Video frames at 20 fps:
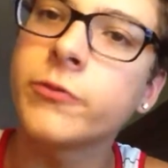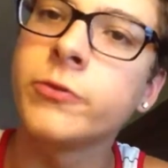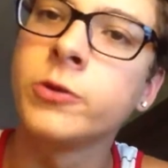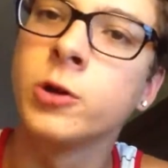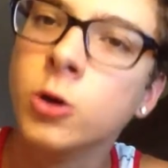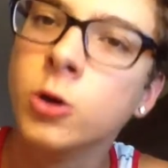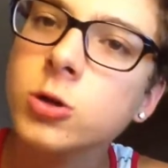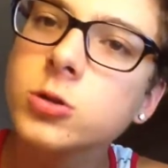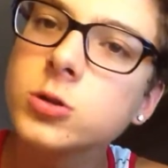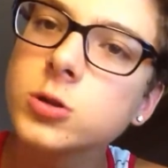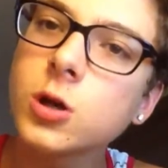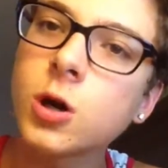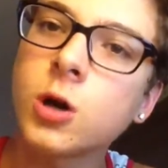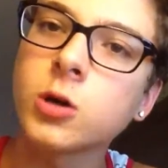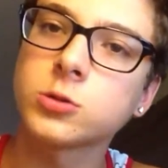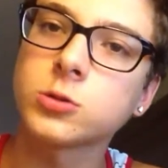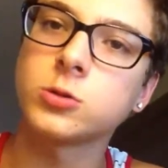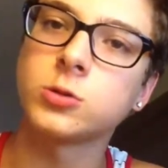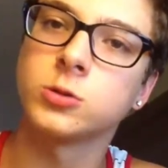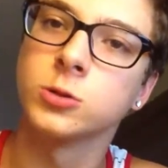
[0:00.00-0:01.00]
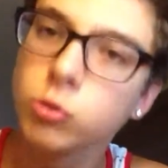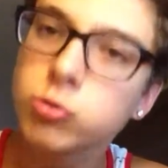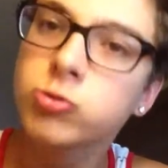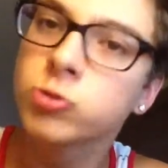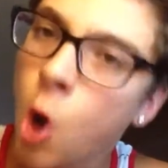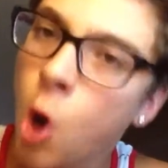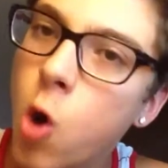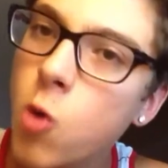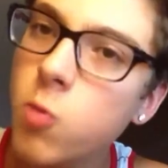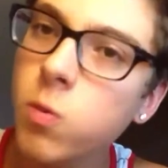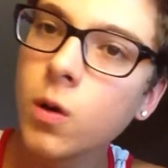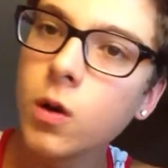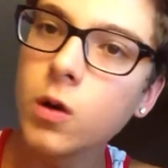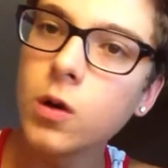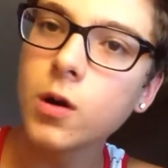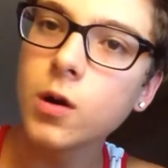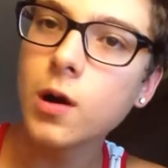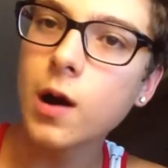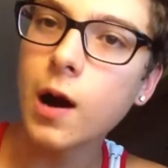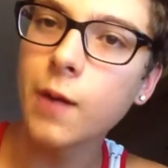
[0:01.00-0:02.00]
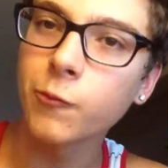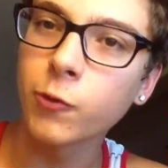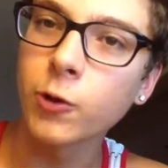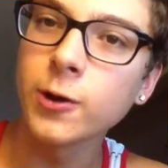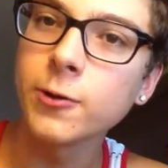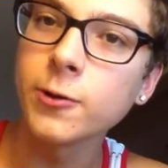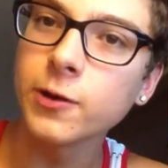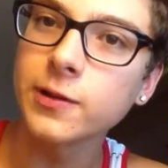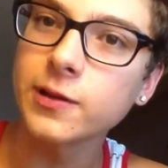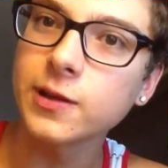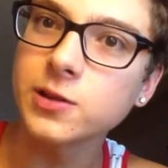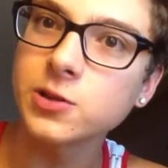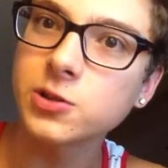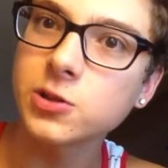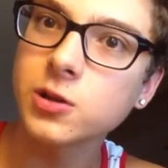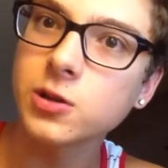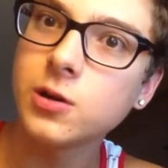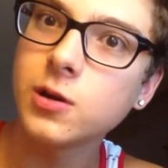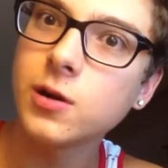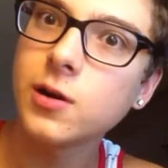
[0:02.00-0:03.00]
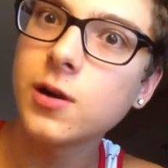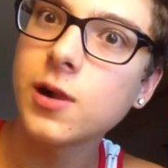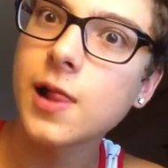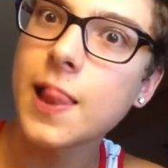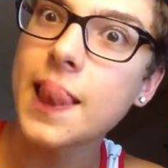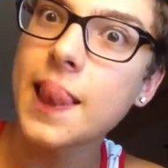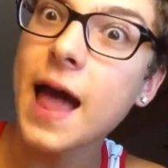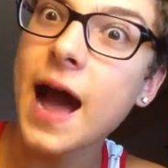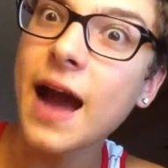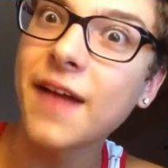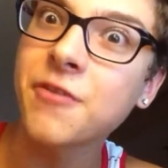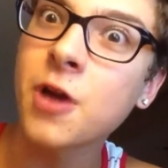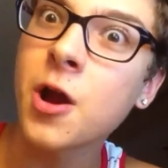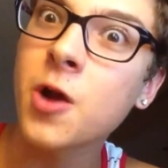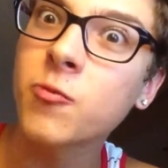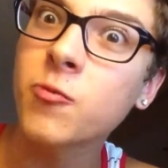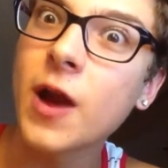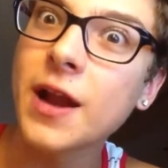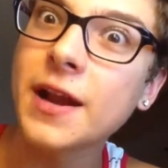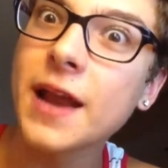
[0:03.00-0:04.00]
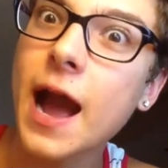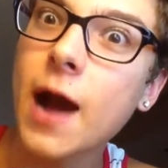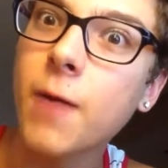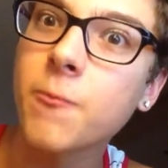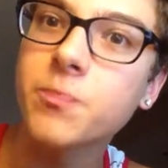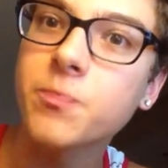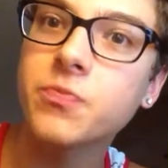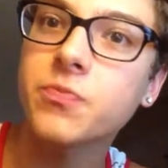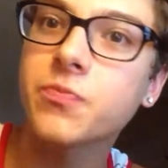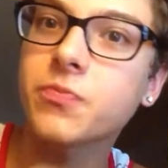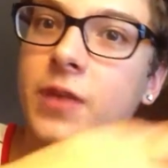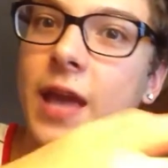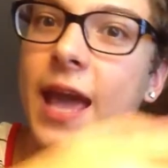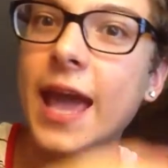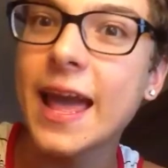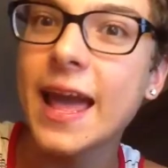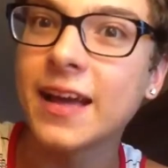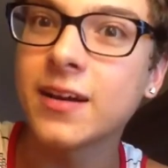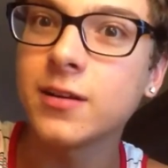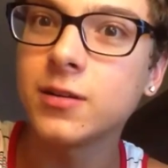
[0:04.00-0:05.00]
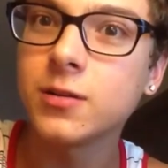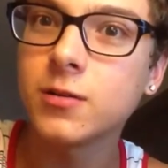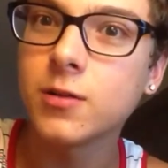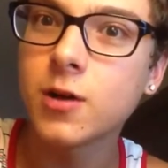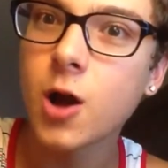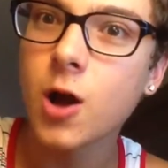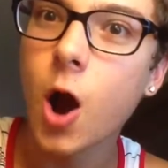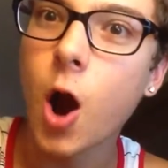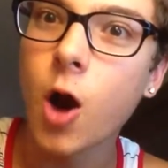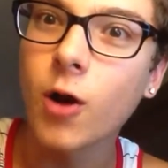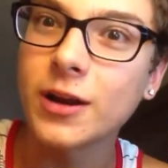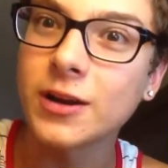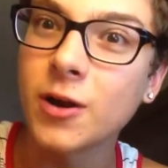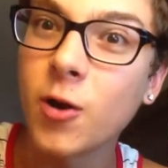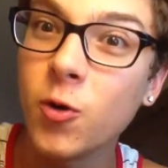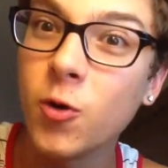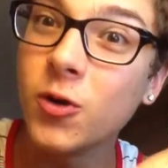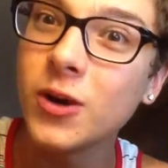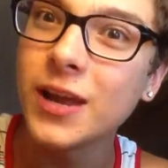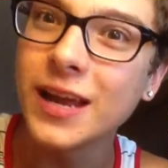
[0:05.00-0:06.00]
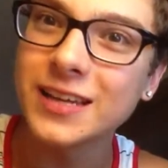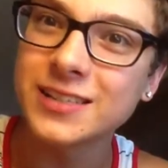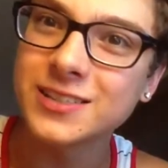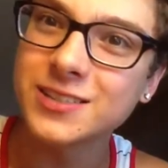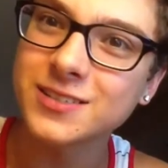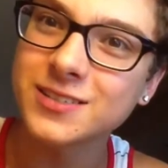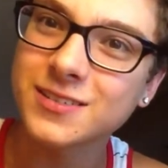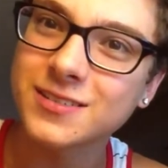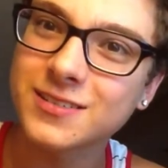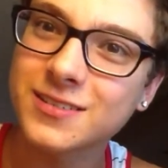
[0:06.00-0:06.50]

views on YouTube, I'm redoing this live right now. Hey, already know who it is.